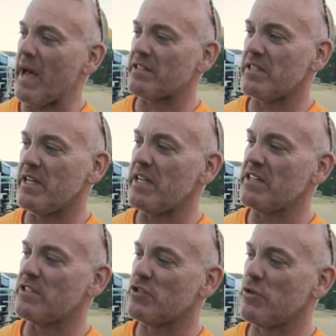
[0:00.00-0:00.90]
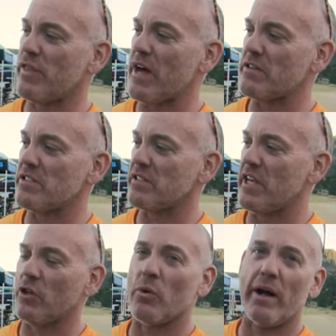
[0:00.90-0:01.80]
Capacity is
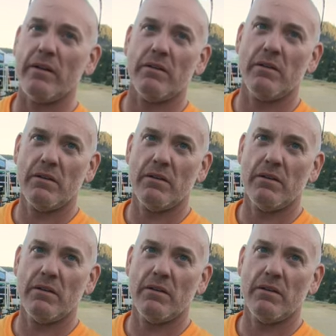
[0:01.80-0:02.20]
2,000 kilowatt.